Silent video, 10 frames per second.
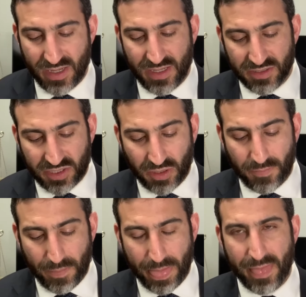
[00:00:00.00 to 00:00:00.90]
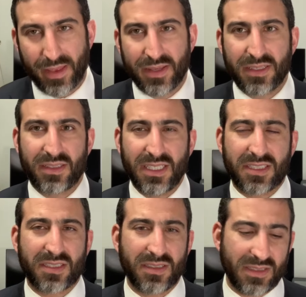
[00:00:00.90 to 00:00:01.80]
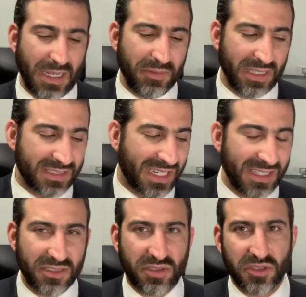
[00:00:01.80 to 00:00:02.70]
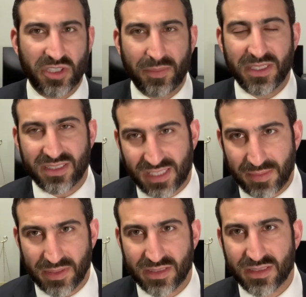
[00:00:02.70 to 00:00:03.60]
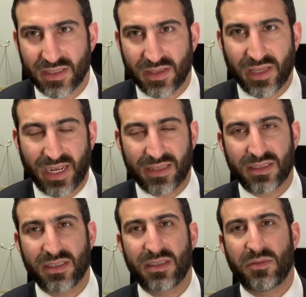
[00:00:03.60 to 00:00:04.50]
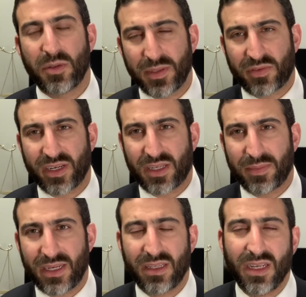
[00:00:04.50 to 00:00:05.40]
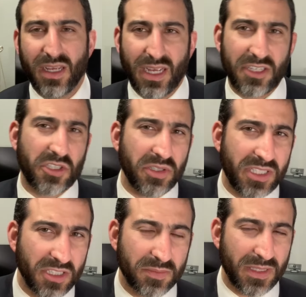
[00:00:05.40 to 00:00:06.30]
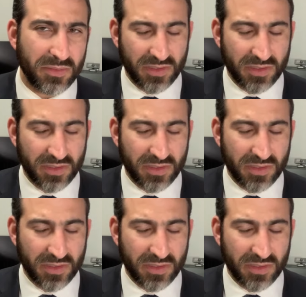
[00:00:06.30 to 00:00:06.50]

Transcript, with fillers: So then let's get into some of the statements that Ruby Franke made. And Jodi Hildebrandt